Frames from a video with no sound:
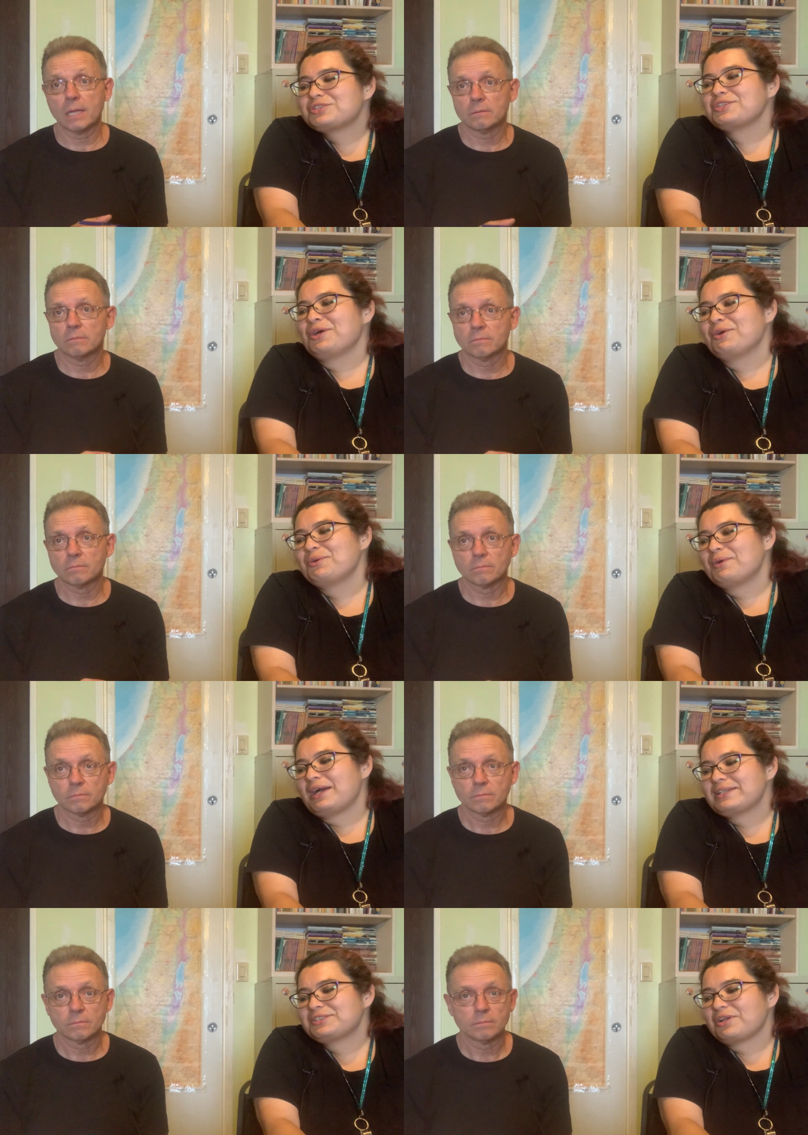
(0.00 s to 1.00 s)
Speaker 1: So
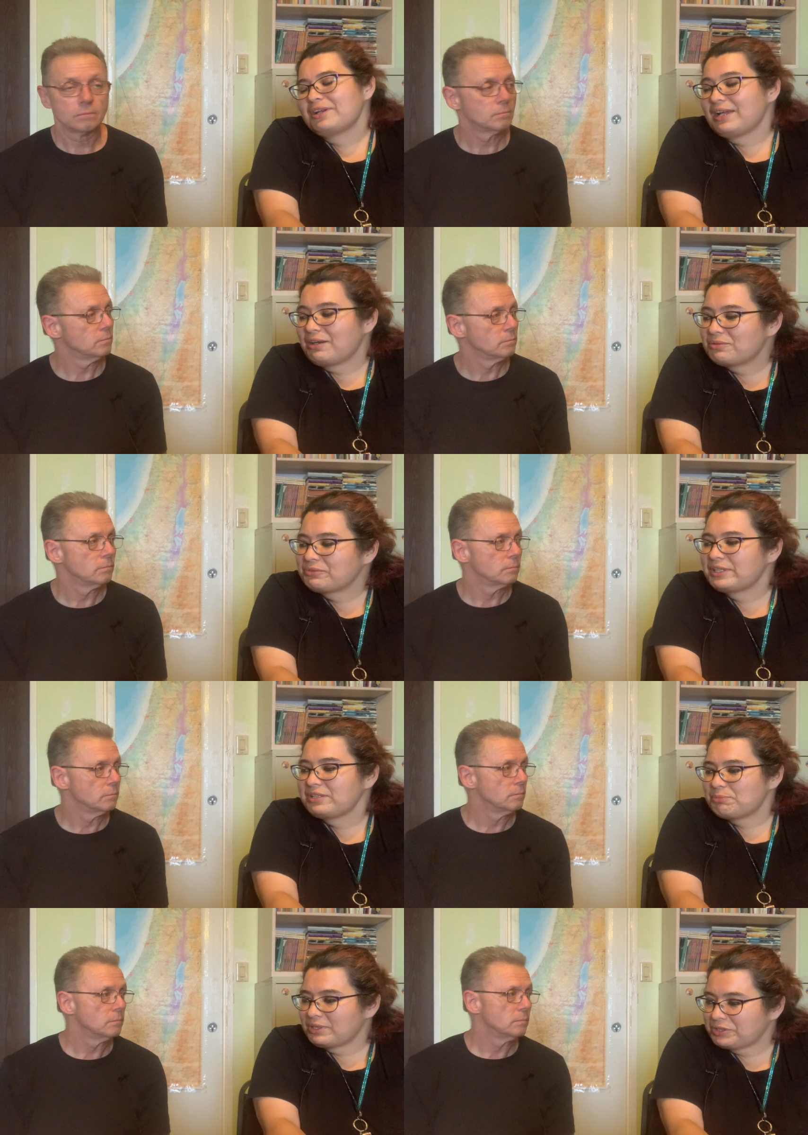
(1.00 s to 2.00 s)
I started out reading
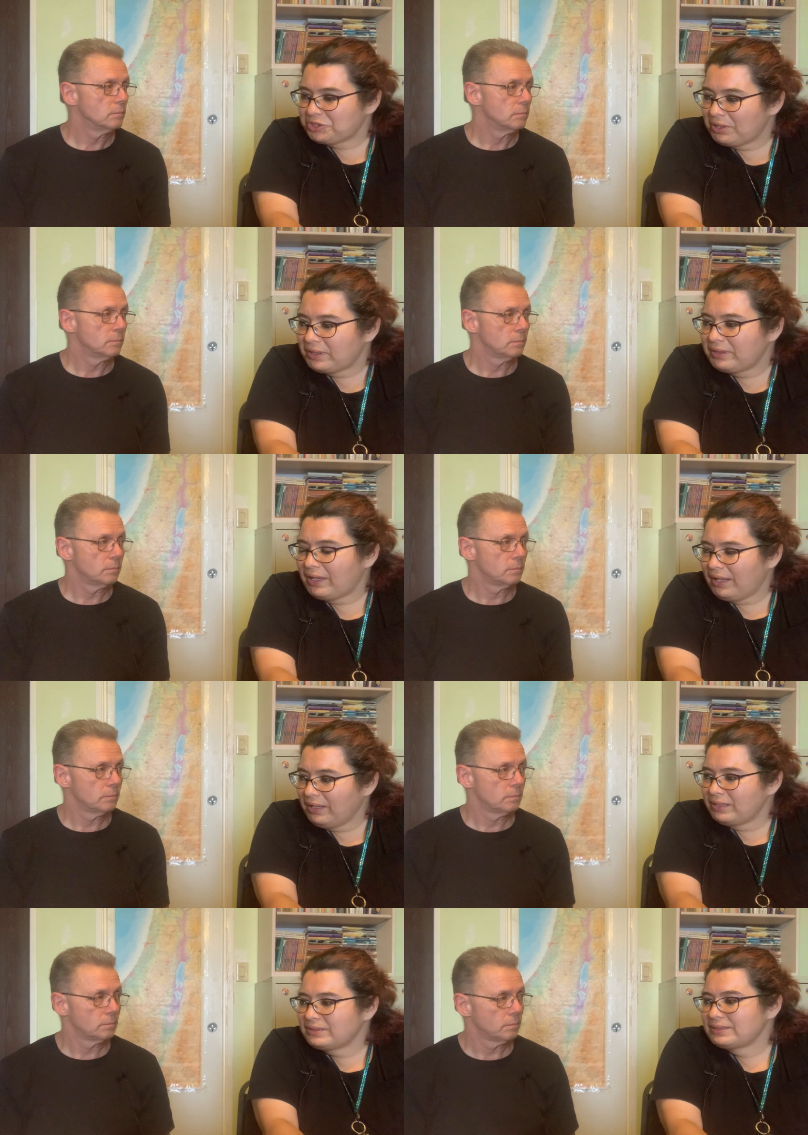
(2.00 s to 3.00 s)
the Book of John,
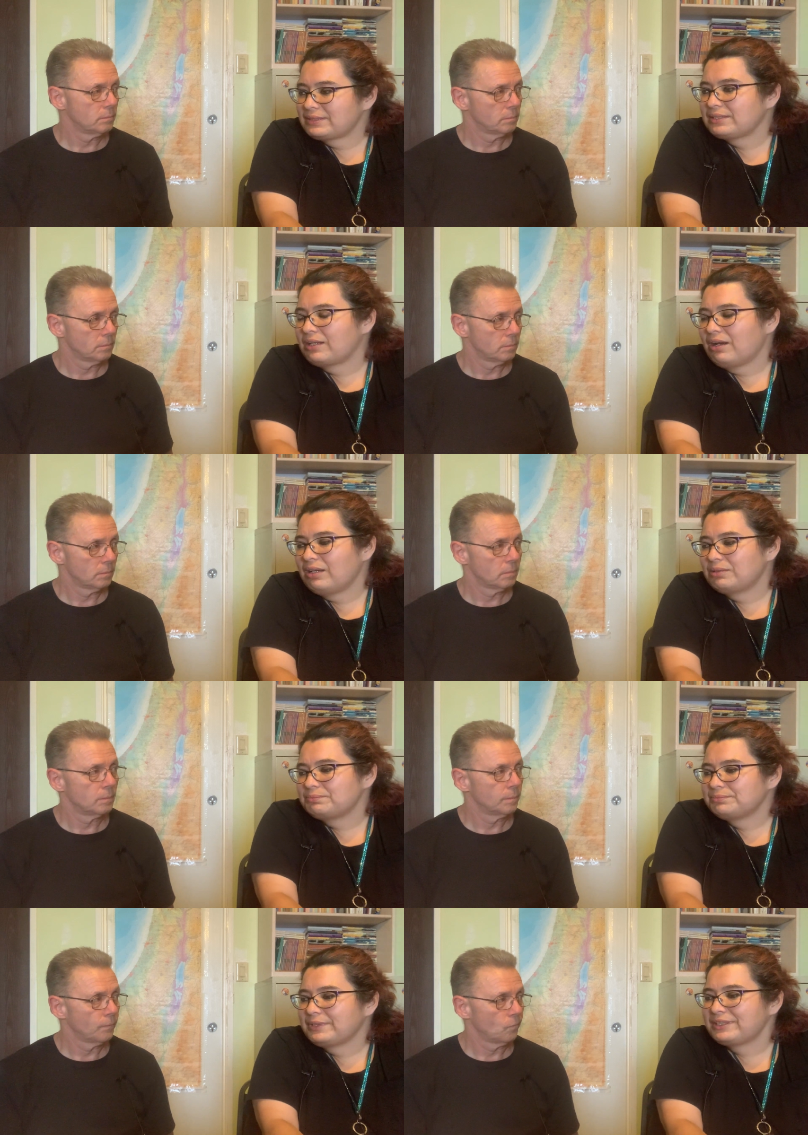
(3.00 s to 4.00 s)
and
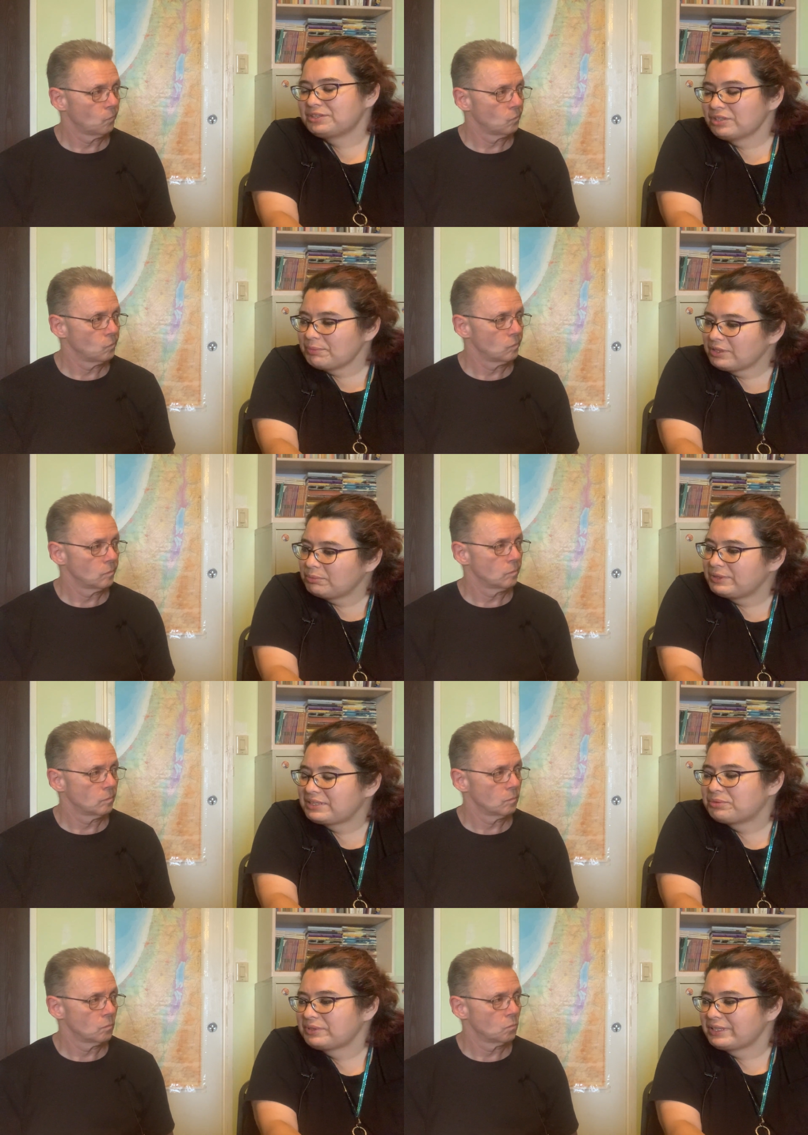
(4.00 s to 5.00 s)
um, it took me a little bit
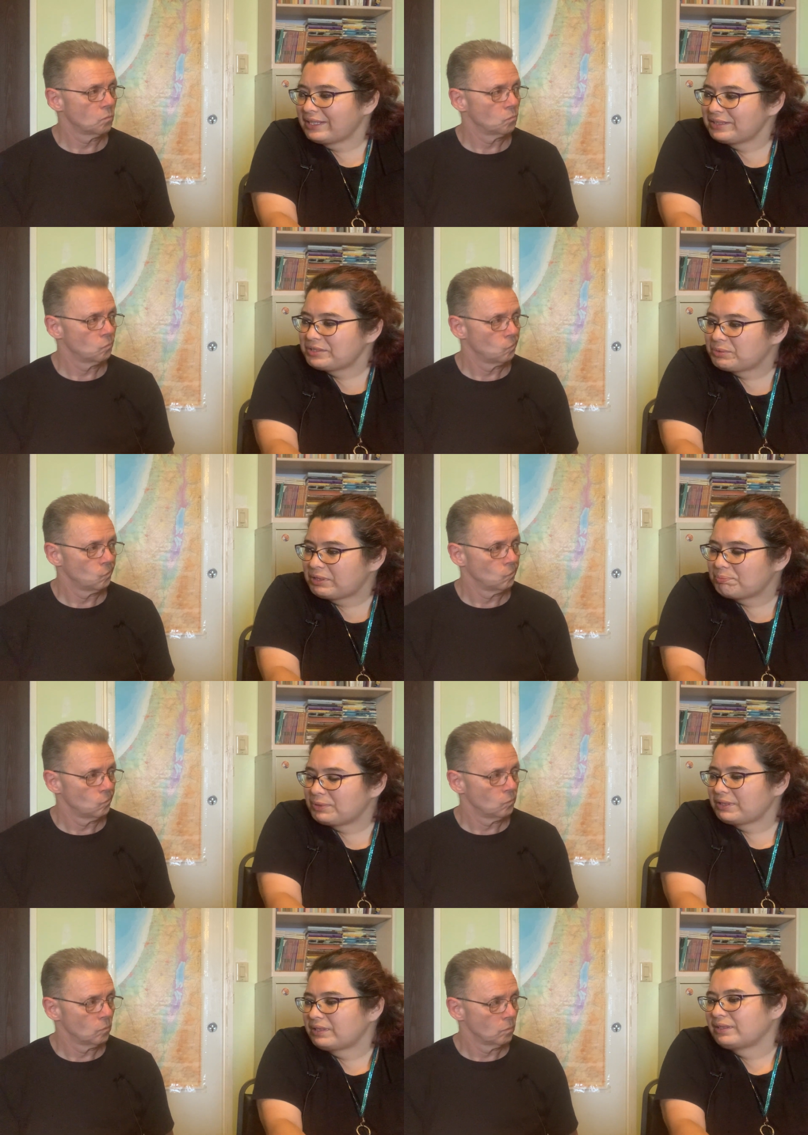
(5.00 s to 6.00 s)
to really get into it,
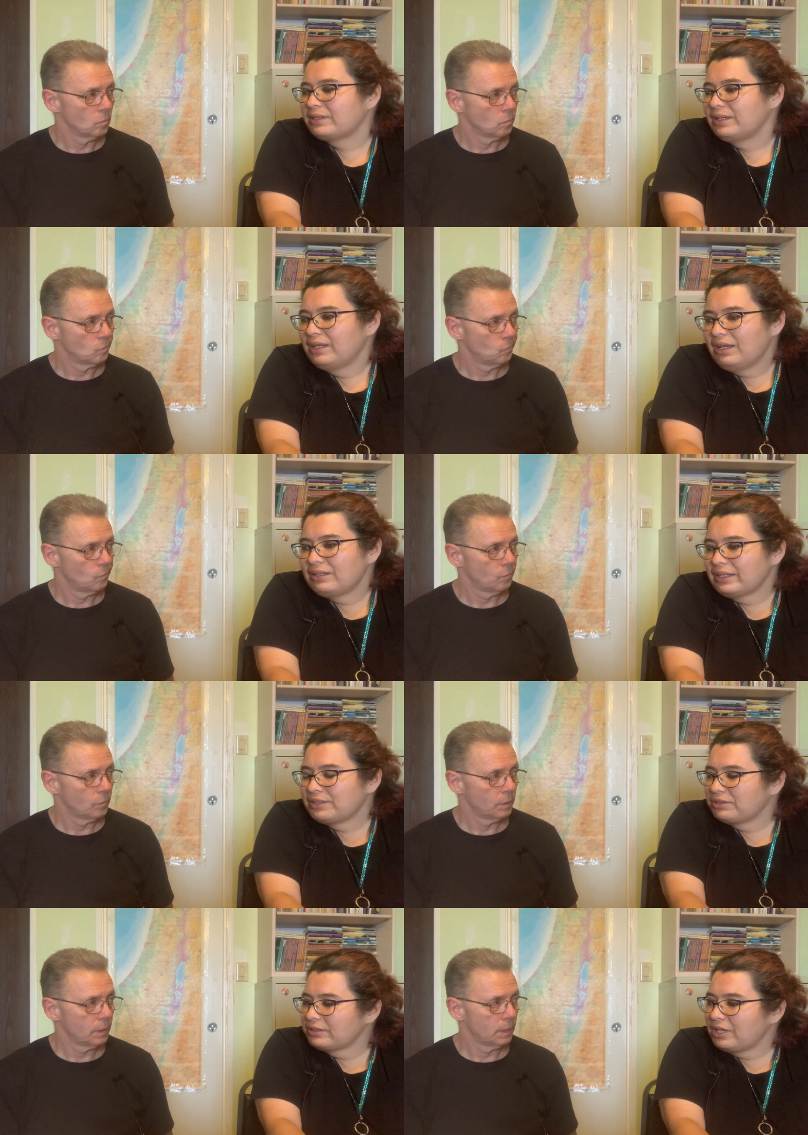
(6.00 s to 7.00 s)
but like
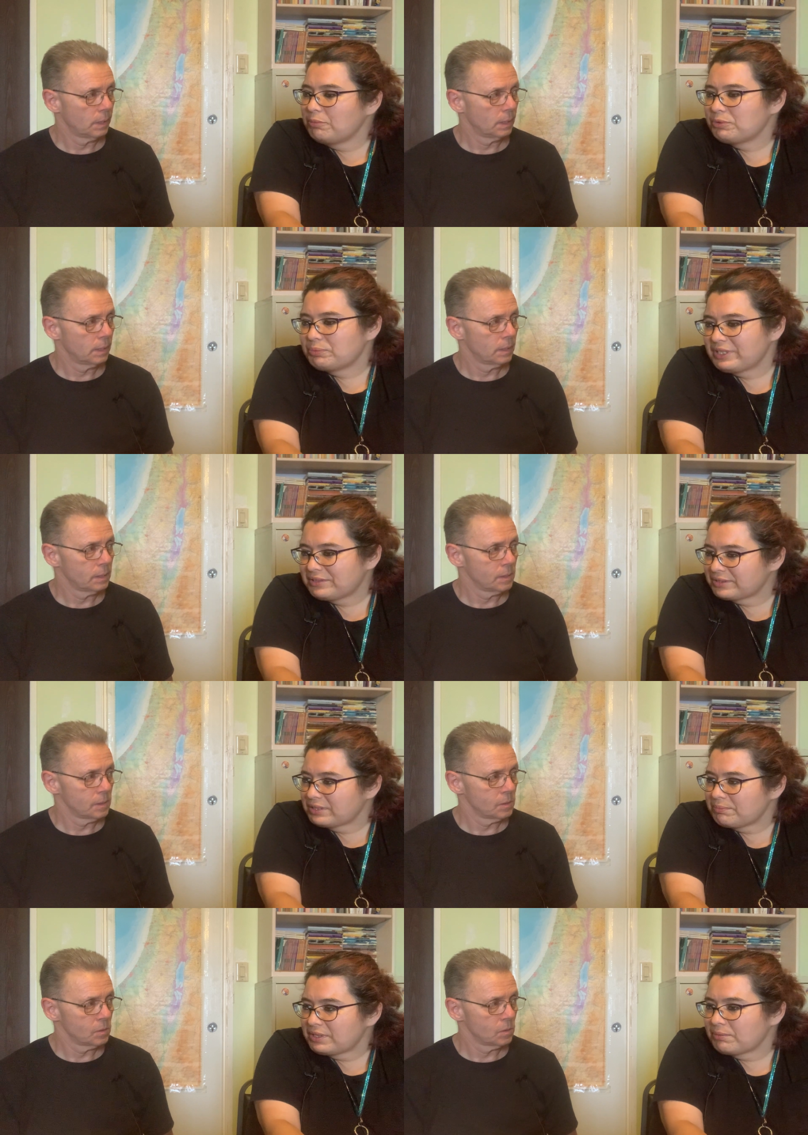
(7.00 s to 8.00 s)
a good couple weeks or
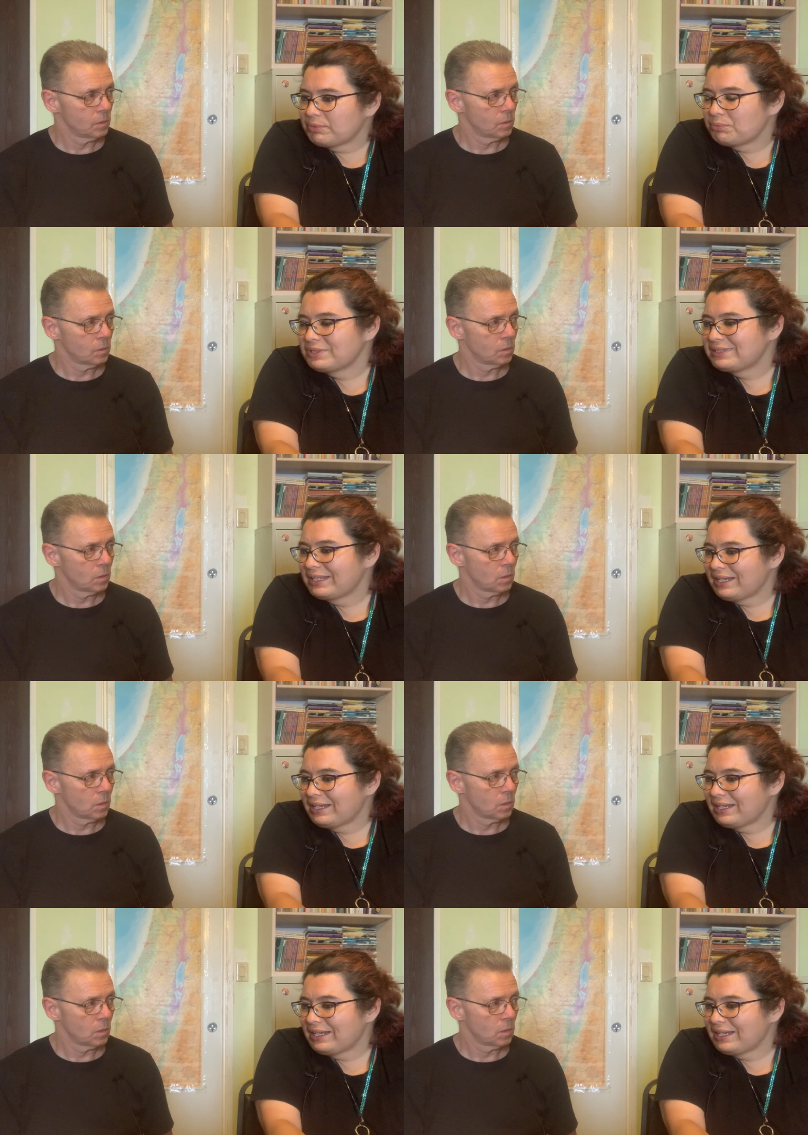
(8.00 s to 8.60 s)
something. But once I